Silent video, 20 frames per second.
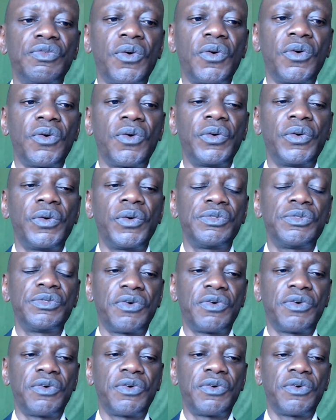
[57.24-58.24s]
parts.
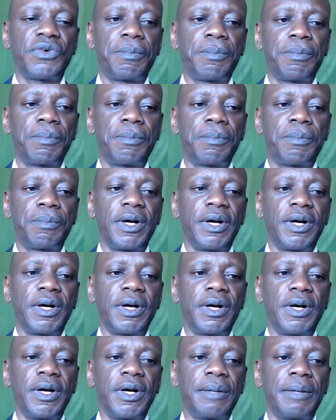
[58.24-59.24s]

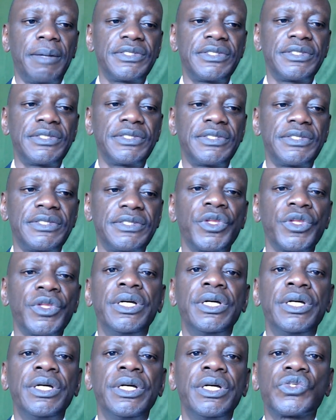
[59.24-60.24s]
So if this is your
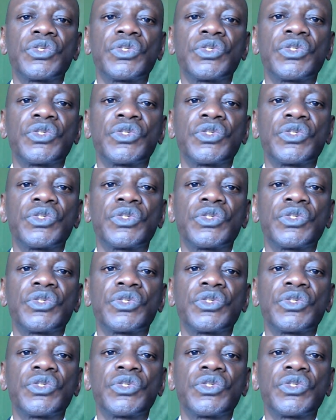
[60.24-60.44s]
plate, you